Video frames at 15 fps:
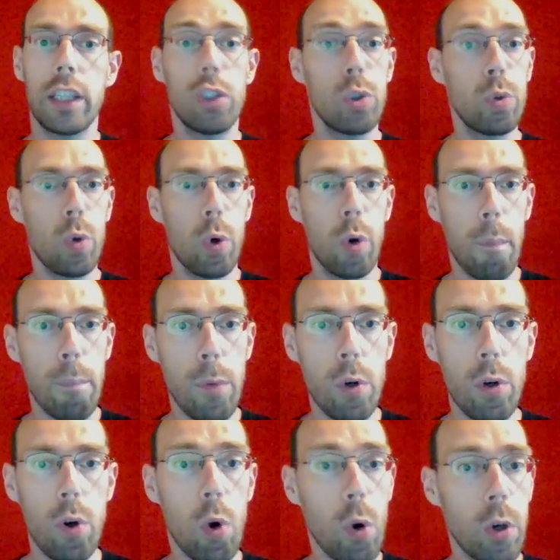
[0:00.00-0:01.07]
2 or more
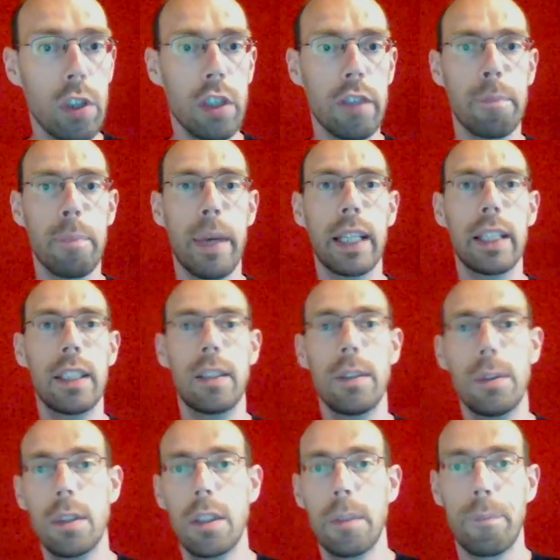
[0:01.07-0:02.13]
orders of
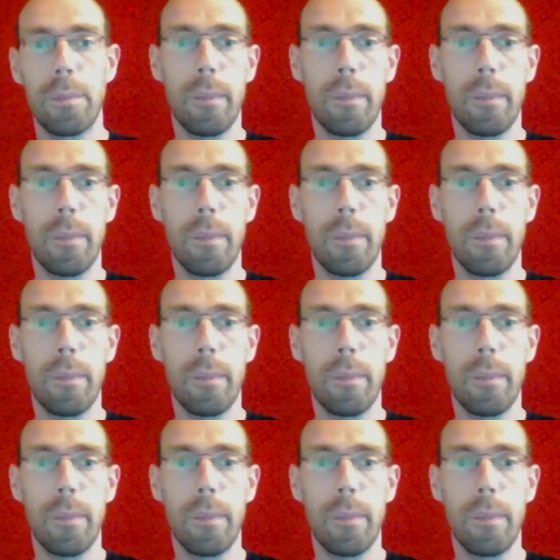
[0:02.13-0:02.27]
magnitude,